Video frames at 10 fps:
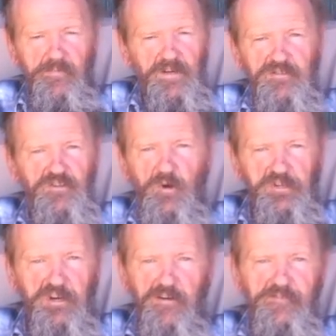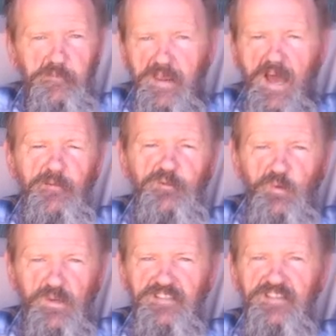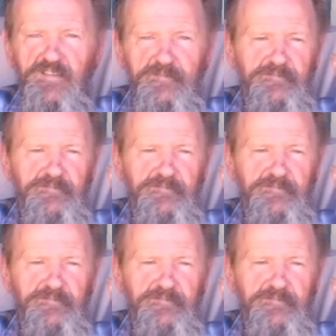There's no cure for me. I'm twisted.